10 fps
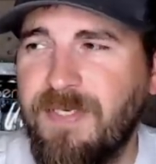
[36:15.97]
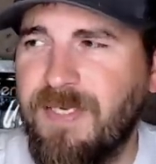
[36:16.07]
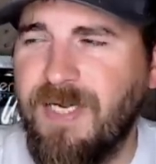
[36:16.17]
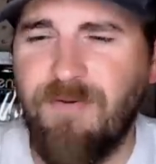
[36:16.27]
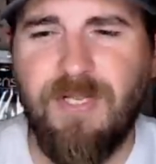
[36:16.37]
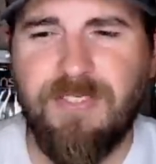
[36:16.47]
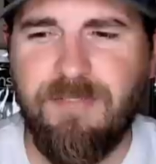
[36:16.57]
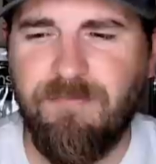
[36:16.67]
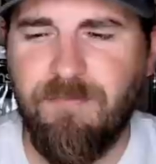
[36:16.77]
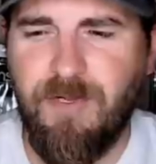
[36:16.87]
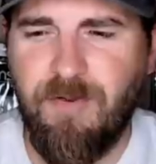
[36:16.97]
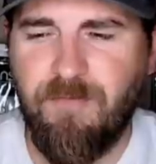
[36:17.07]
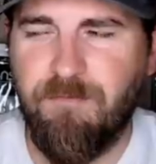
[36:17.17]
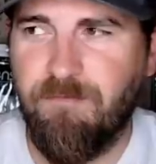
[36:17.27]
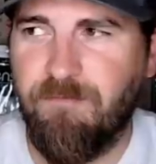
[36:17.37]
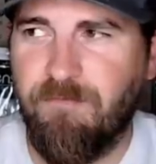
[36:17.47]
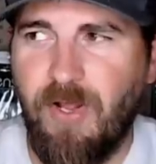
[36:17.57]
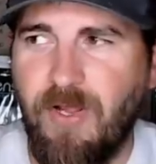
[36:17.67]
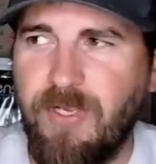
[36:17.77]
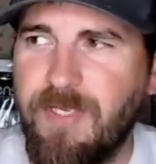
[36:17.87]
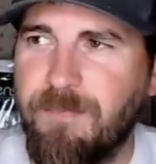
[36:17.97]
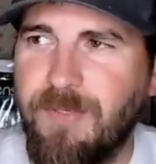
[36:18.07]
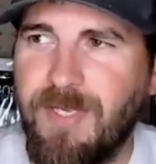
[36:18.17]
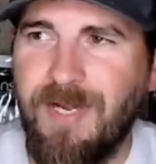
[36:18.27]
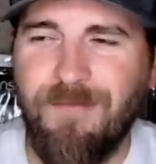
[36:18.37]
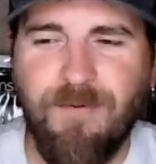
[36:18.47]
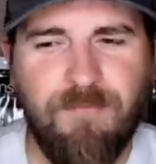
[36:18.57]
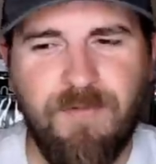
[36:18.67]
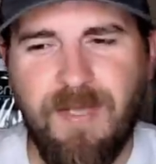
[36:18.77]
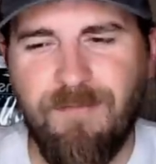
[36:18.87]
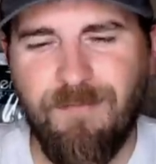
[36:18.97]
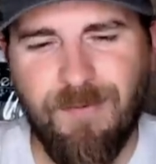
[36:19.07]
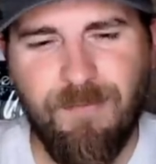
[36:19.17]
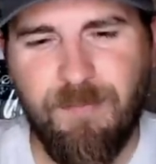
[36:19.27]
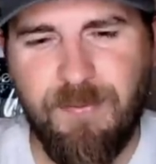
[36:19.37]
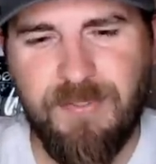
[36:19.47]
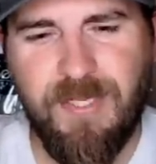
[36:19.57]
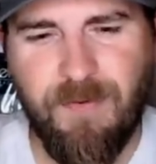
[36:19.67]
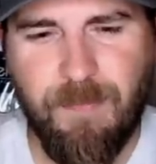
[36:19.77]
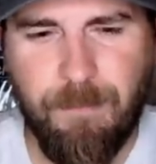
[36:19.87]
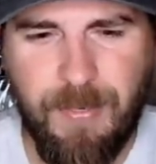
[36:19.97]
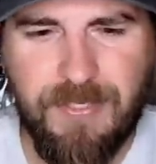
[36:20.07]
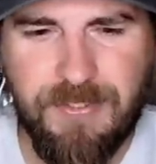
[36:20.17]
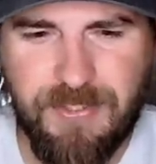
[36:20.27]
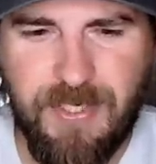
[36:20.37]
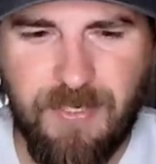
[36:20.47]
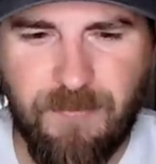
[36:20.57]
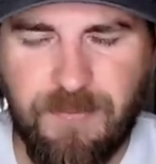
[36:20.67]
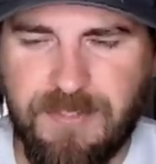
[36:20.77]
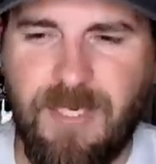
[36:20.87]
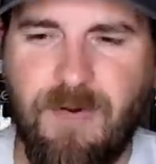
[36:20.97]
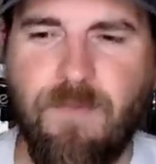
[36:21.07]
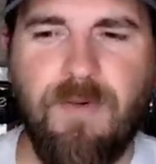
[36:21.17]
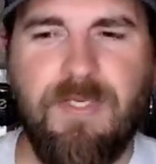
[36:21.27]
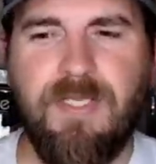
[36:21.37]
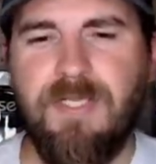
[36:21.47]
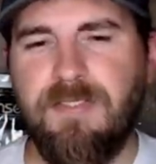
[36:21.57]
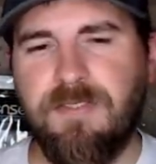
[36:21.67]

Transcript: And I would like to vlog it, but I don't know if I really want to put that on the bait channel because I don't want to get